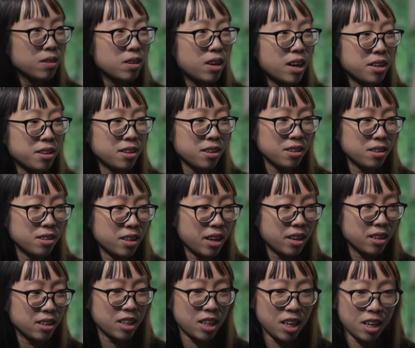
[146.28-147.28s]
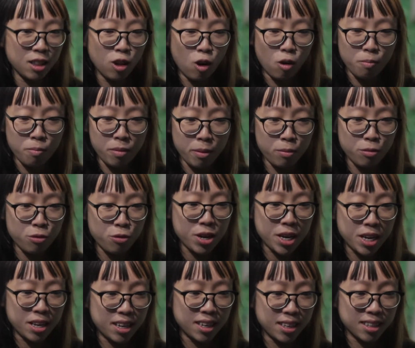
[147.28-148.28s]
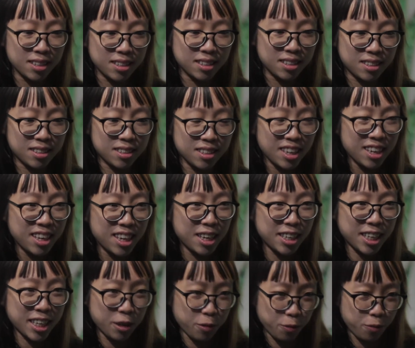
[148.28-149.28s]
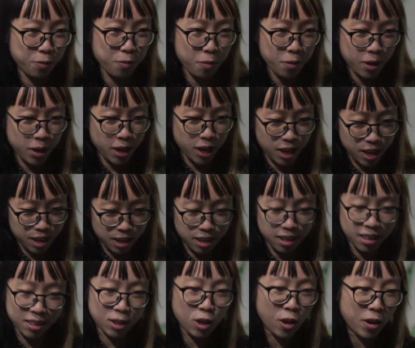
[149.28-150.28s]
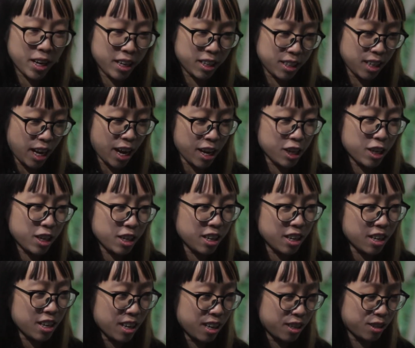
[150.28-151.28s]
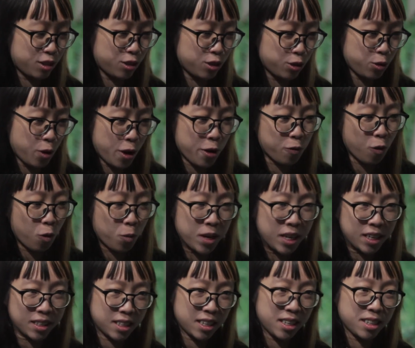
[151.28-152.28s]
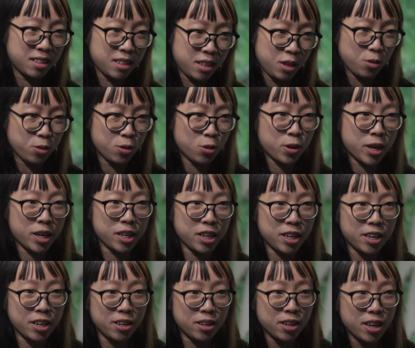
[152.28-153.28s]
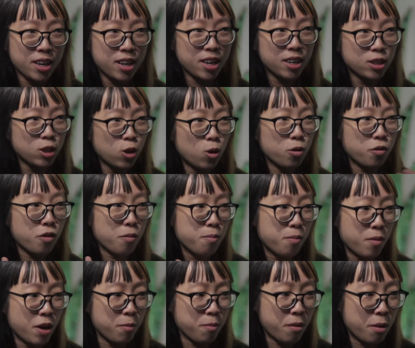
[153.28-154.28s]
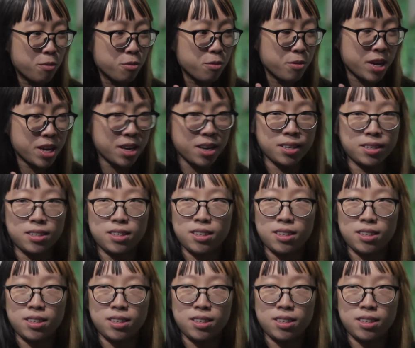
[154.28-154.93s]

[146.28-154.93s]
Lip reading: think that a lot of memory is kind of it's not actually as straightforward as you don't actually know if a memory is